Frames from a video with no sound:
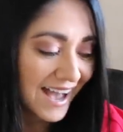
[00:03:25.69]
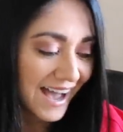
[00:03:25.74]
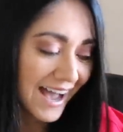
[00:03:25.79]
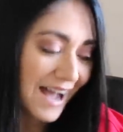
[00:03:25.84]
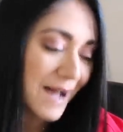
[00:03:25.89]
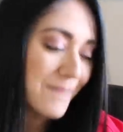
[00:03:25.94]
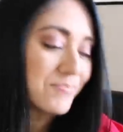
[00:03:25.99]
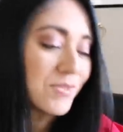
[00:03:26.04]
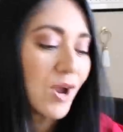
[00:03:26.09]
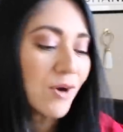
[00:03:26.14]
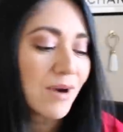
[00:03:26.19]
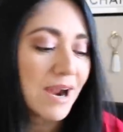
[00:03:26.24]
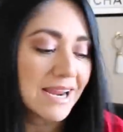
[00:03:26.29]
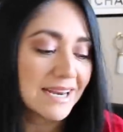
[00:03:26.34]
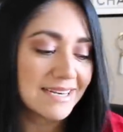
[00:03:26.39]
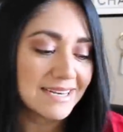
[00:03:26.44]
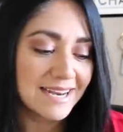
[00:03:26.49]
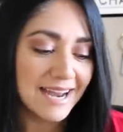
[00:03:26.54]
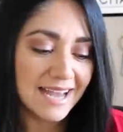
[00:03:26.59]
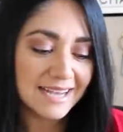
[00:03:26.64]
Um, all
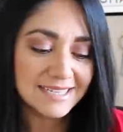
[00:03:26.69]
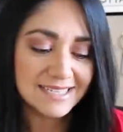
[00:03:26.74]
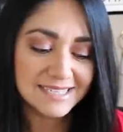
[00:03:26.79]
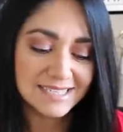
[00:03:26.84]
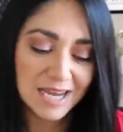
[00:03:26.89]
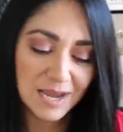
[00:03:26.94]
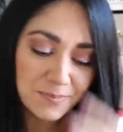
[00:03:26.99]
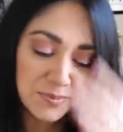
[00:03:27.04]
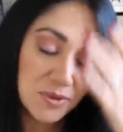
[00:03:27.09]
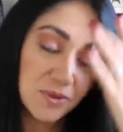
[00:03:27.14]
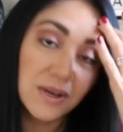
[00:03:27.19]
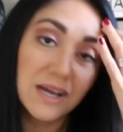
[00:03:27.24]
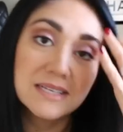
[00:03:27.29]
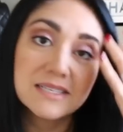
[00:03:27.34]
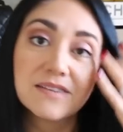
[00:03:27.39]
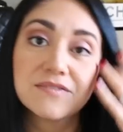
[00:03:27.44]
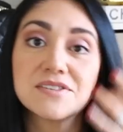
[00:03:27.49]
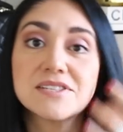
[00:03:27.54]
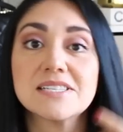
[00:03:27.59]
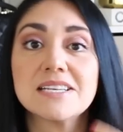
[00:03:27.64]
right, next up, you guys
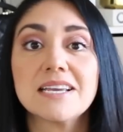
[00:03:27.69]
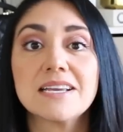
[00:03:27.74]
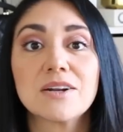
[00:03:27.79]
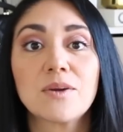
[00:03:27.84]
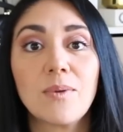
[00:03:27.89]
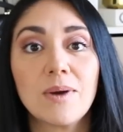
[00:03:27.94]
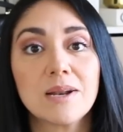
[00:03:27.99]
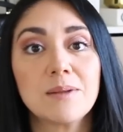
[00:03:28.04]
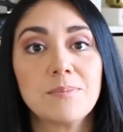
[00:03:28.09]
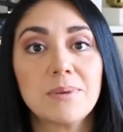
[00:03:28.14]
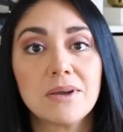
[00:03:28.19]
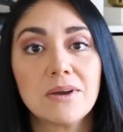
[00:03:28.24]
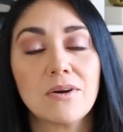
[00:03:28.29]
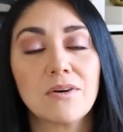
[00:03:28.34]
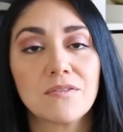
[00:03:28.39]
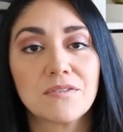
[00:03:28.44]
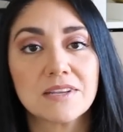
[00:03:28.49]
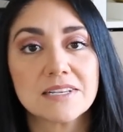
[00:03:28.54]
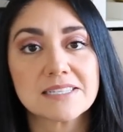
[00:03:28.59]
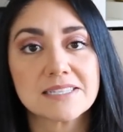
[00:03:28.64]
have seen quite a bit
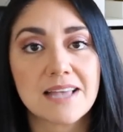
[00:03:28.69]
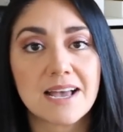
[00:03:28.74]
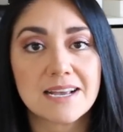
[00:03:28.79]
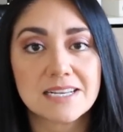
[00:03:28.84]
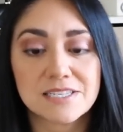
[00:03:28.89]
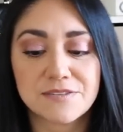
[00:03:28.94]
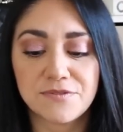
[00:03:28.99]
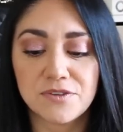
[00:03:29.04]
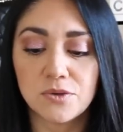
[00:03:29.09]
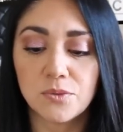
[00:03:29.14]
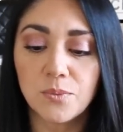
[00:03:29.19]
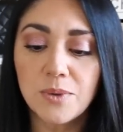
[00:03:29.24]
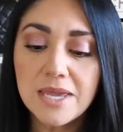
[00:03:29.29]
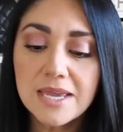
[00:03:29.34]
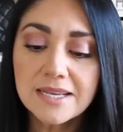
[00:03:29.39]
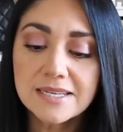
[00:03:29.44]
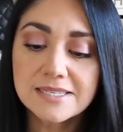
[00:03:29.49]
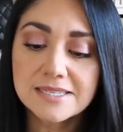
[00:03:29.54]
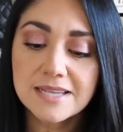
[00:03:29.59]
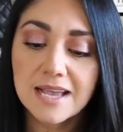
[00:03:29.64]
over these last few
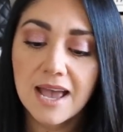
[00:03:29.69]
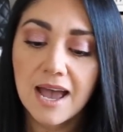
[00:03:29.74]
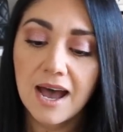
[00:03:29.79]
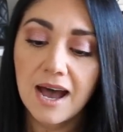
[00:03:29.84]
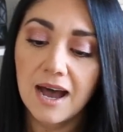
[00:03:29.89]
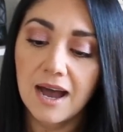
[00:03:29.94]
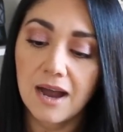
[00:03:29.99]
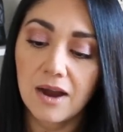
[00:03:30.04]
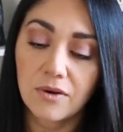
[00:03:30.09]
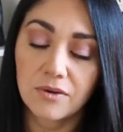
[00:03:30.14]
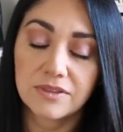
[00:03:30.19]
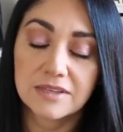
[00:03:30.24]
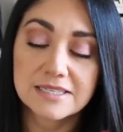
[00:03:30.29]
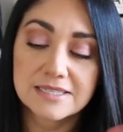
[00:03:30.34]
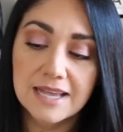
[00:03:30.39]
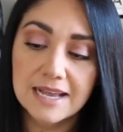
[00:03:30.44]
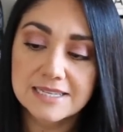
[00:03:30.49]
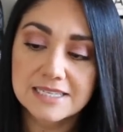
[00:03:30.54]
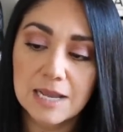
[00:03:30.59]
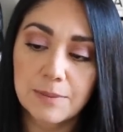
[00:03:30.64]
weeks uh, or these
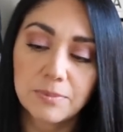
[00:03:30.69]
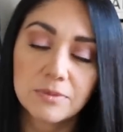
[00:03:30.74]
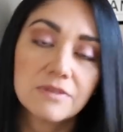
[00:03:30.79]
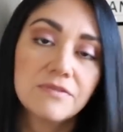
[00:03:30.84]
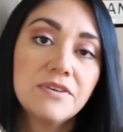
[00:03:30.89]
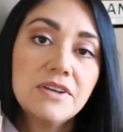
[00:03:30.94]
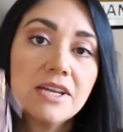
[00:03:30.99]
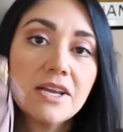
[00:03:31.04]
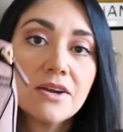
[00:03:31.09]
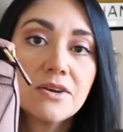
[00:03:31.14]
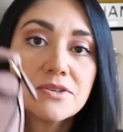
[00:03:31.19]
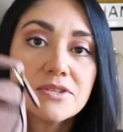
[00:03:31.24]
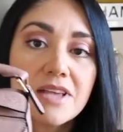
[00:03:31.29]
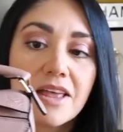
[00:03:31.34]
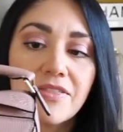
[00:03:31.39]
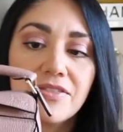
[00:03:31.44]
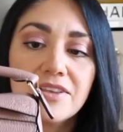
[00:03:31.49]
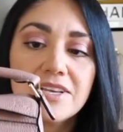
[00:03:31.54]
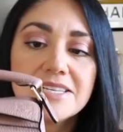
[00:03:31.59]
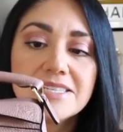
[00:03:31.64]
last couple of videos.
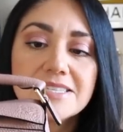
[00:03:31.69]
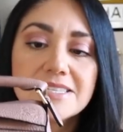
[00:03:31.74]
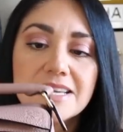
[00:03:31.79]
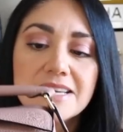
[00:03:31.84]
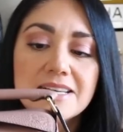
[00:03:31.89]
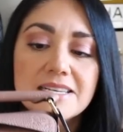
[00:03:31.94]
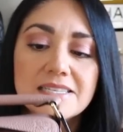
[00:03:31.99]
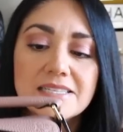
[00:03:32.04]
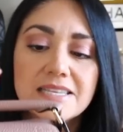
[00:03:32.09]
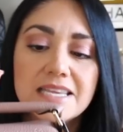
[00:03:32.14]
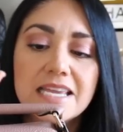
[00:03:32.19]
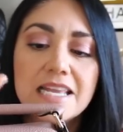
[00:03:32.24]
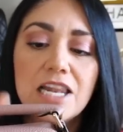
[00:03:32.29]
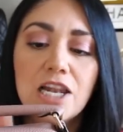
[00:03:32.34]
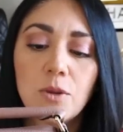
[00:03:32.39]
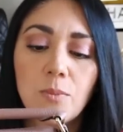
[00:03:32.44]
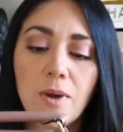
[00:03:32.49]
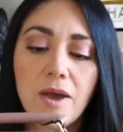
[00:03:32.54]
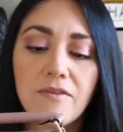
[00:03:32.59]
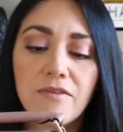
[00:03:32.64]
This is the
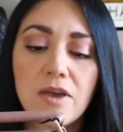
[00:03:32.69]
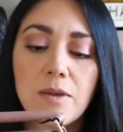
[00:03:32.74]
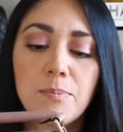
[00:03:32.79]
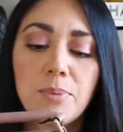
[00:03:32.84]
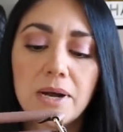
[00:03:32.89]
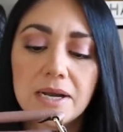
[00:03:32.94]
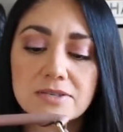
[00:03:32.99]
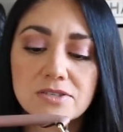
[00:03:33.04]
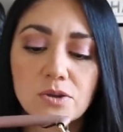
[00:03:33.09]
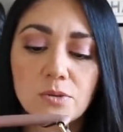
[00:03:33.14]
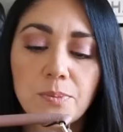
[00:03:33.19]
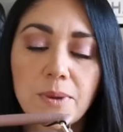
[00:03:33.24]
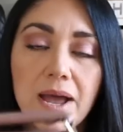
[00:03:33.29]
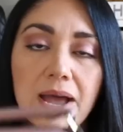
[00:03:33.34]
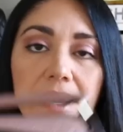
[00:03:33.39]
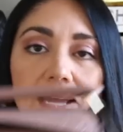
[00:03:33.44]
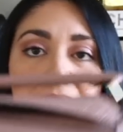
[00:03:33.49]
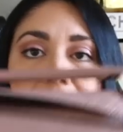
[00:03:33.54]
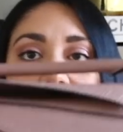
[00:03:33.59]
Loewe puzzle bag